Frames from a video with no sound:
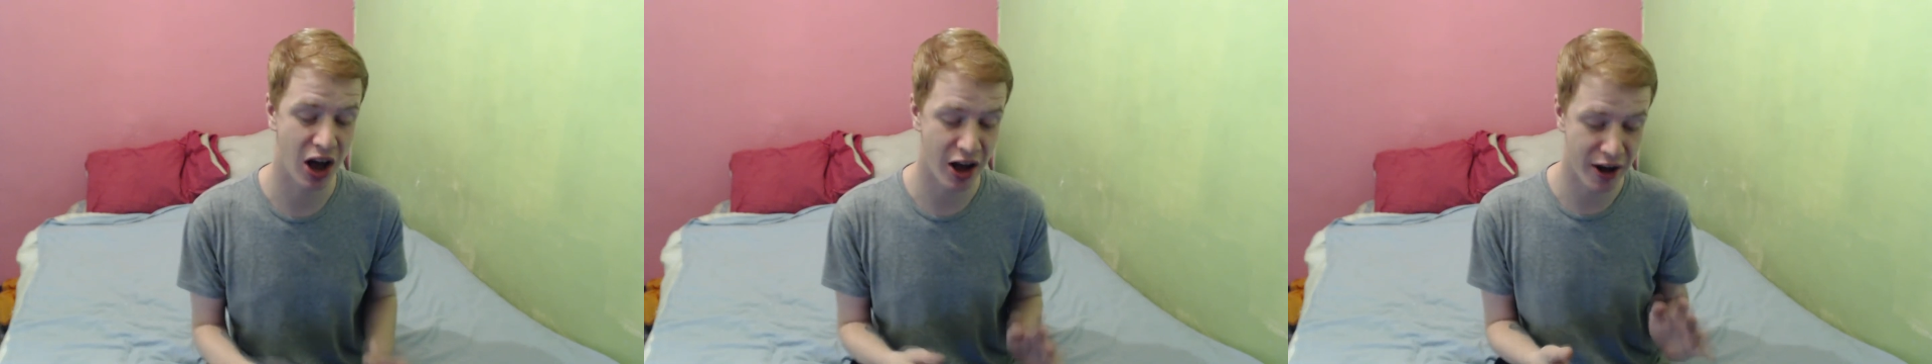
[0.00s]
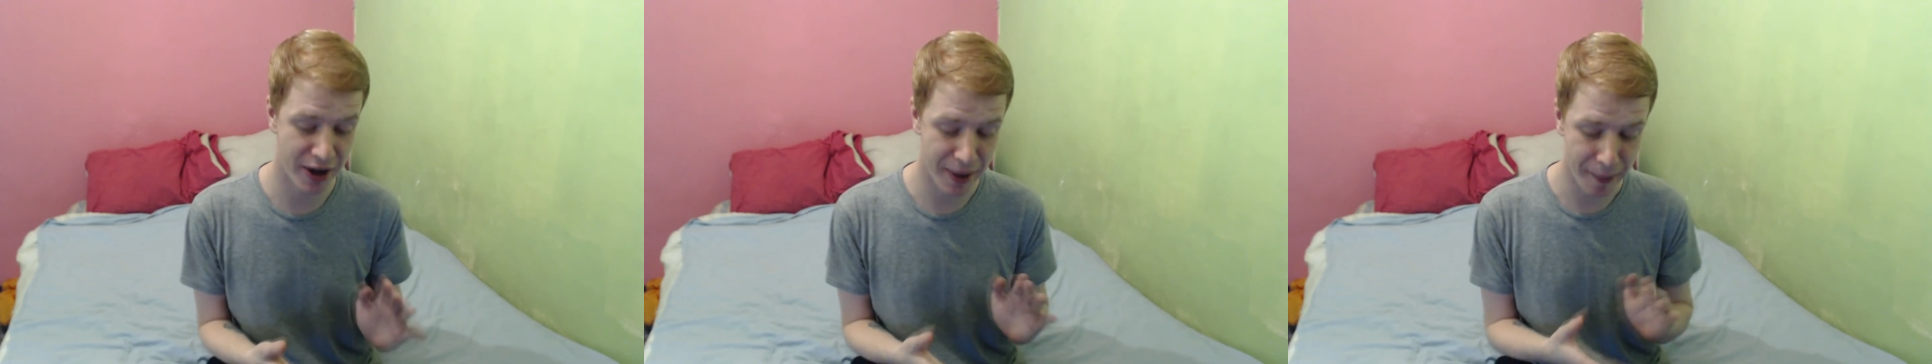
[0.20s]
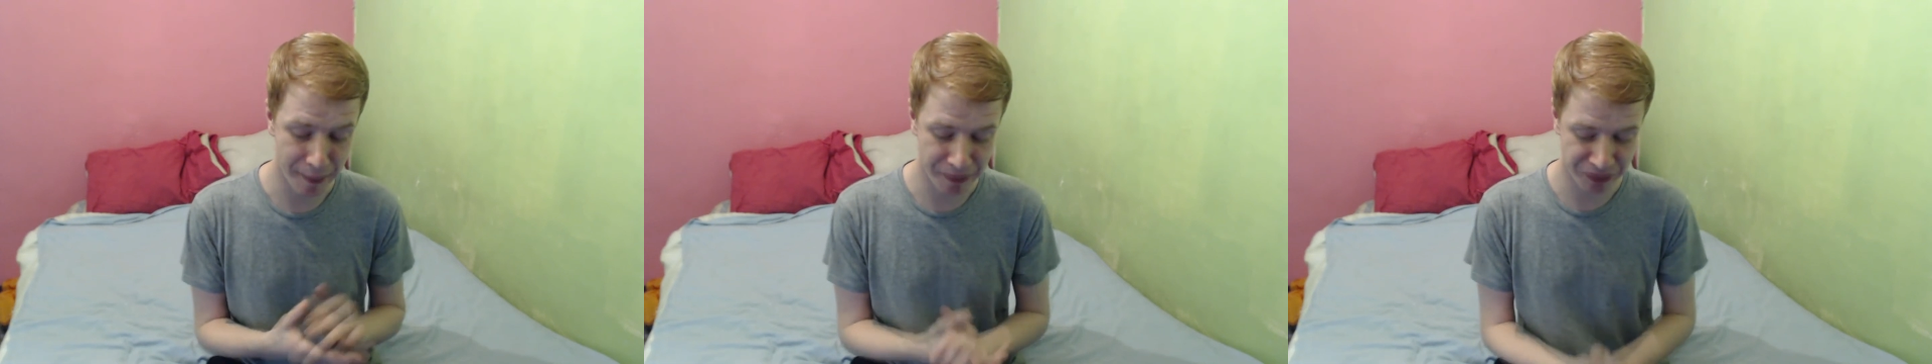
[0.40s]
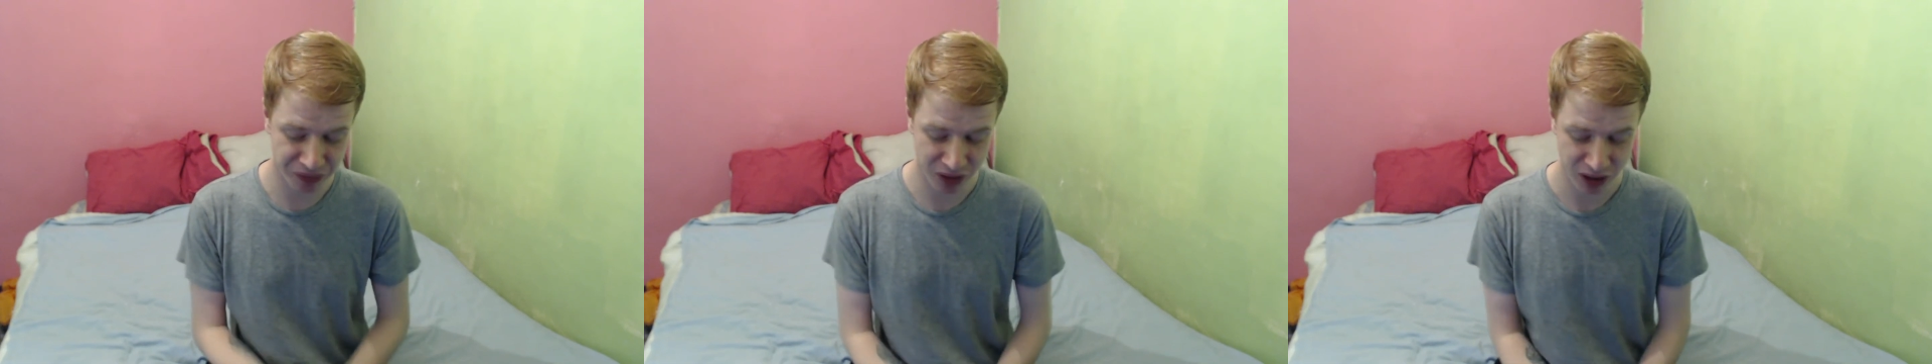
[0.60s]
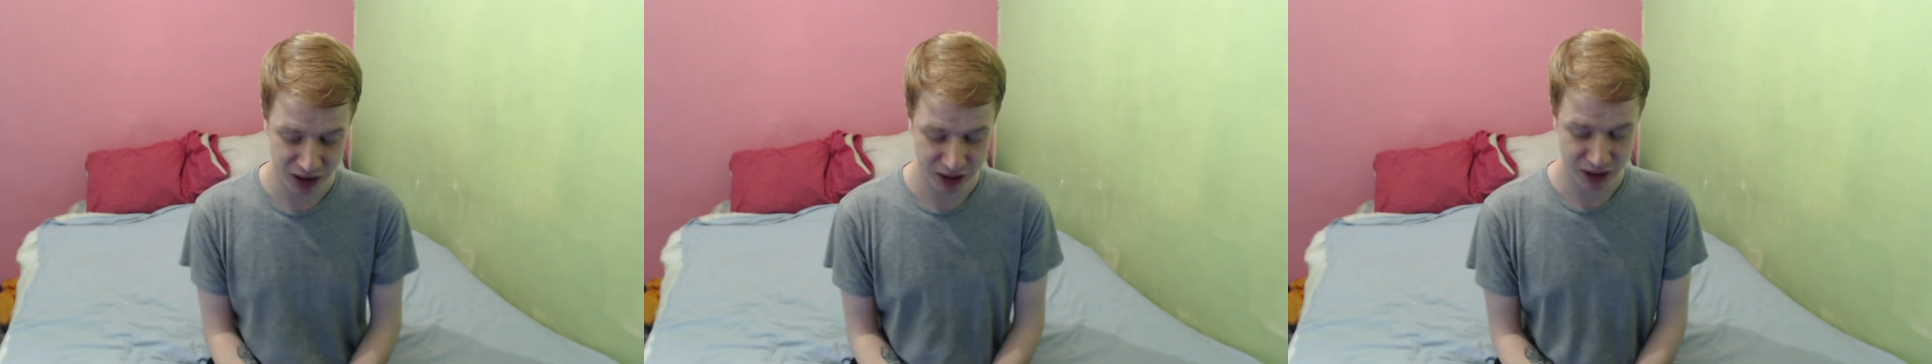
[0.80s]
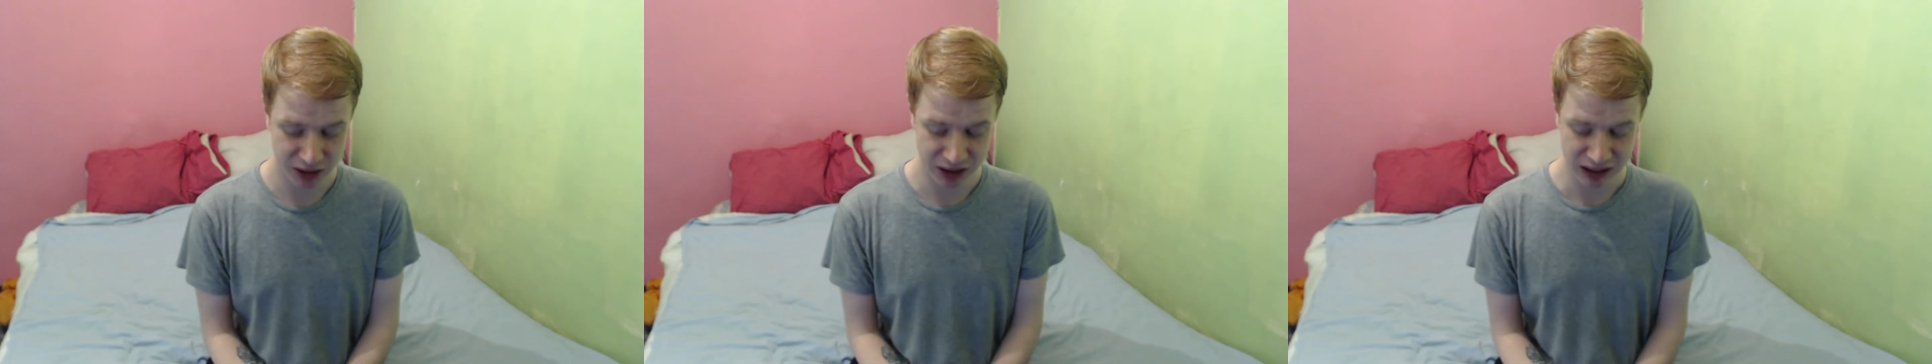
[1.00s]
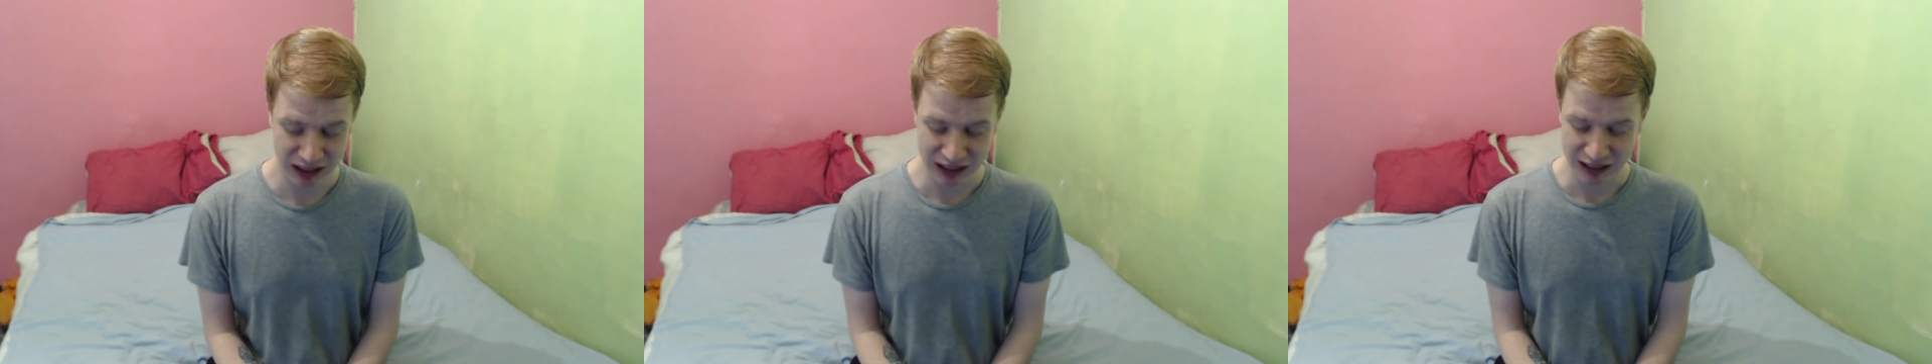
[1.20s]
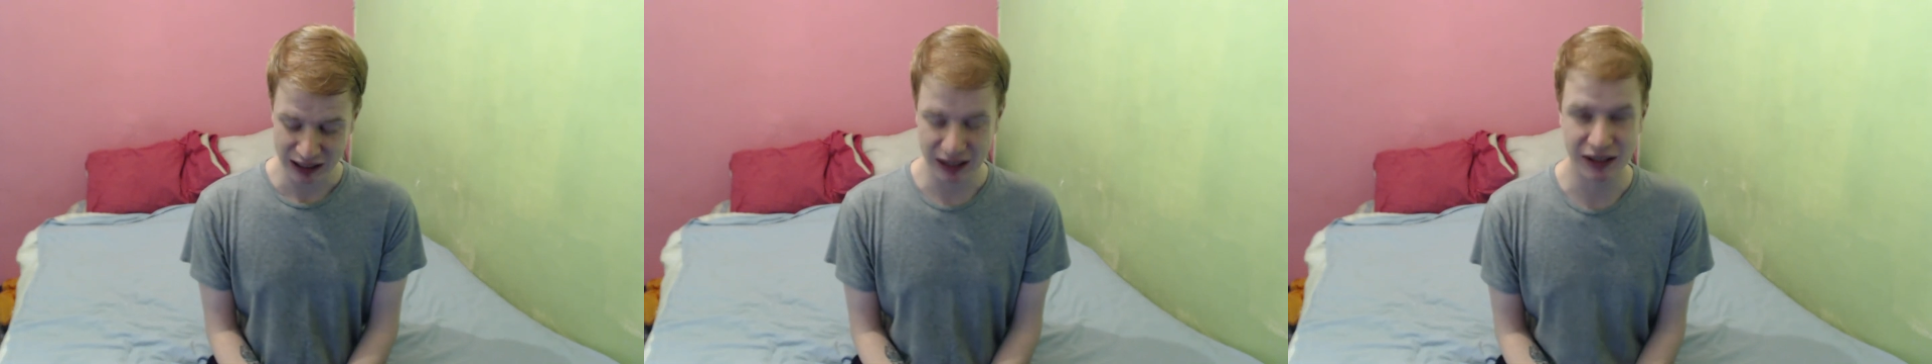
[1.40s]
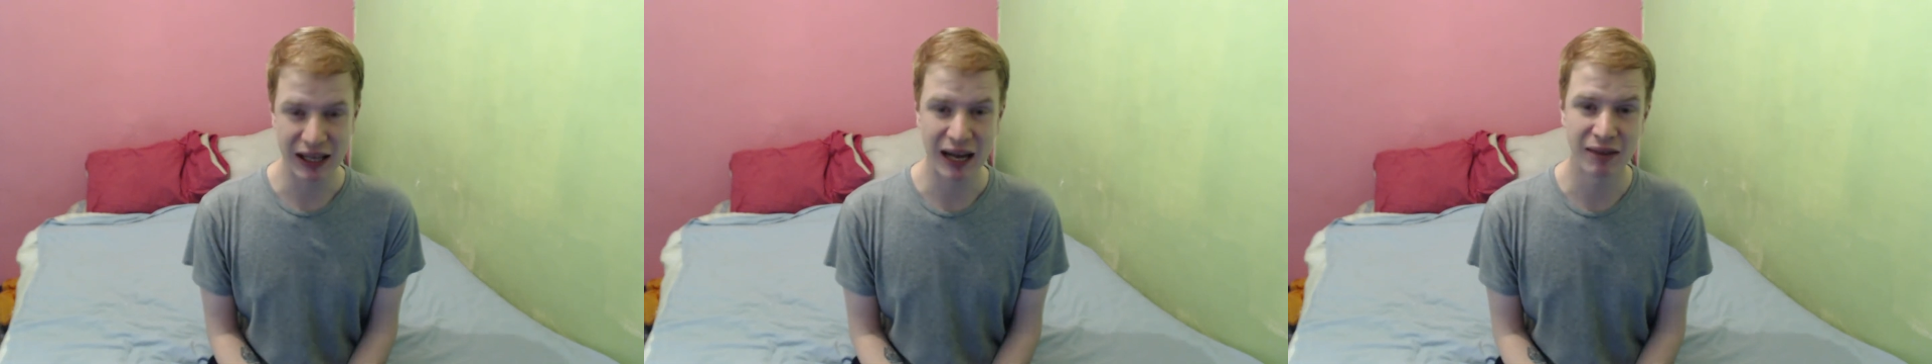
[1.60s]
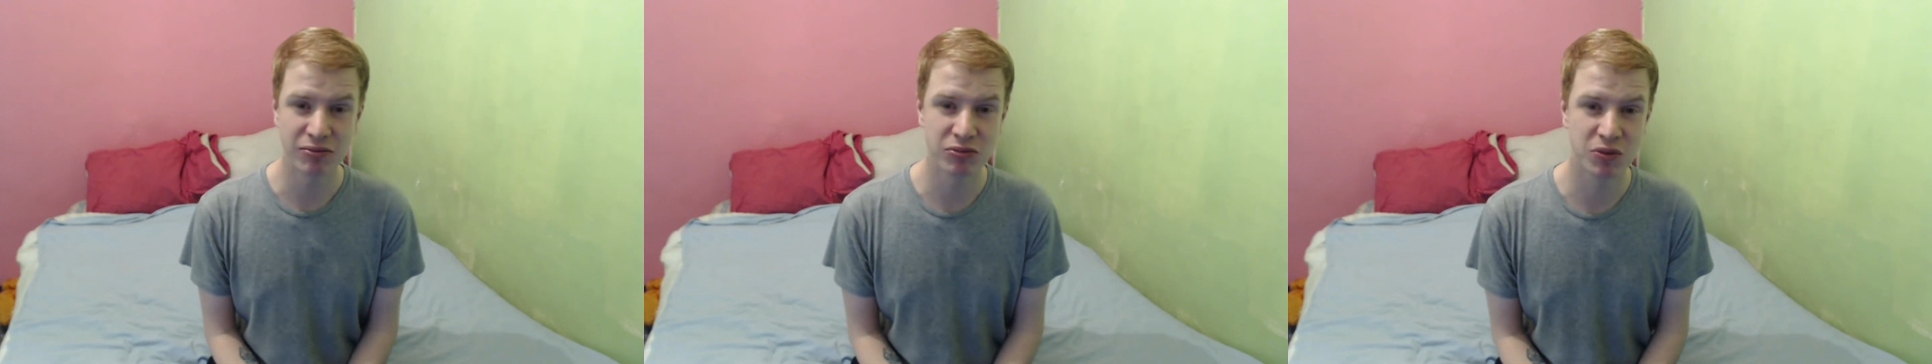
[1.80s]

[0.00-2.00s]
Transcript: and that